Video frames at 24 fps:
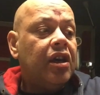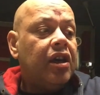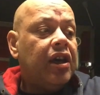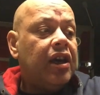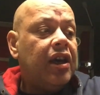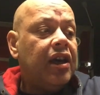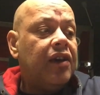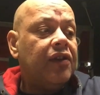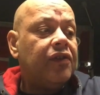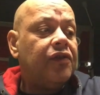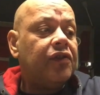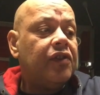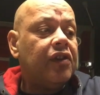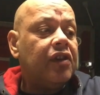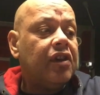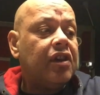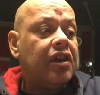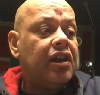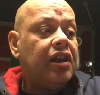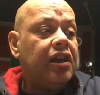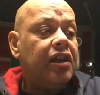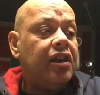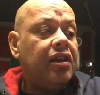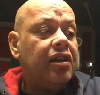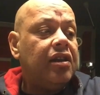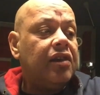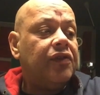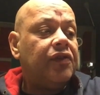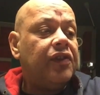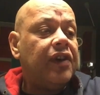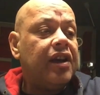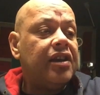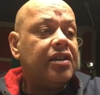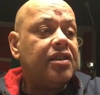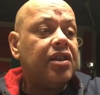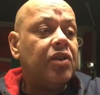have a clean
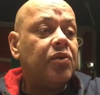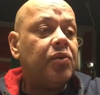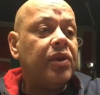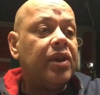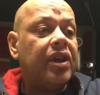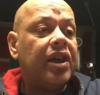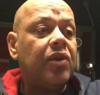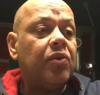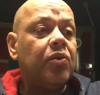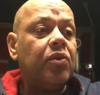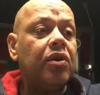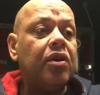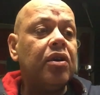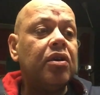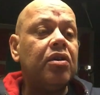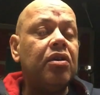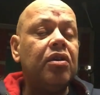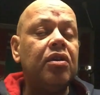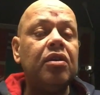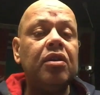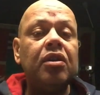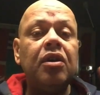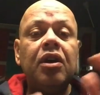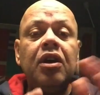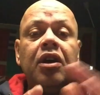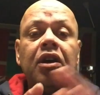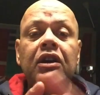device that we can work on.